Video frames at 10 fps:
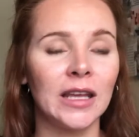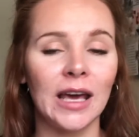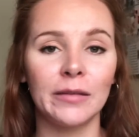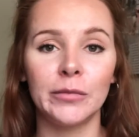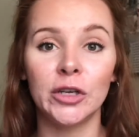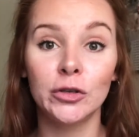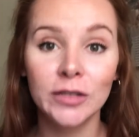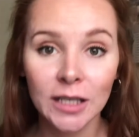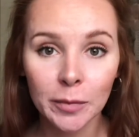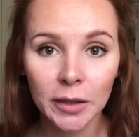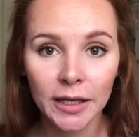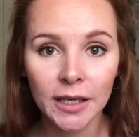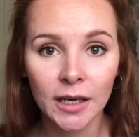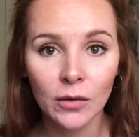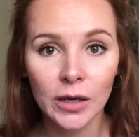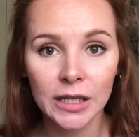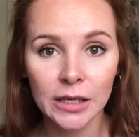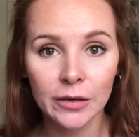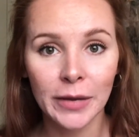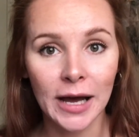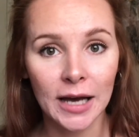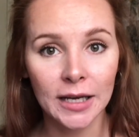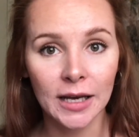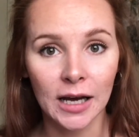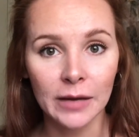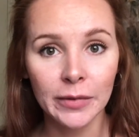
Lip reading: had music playing while they were packing up,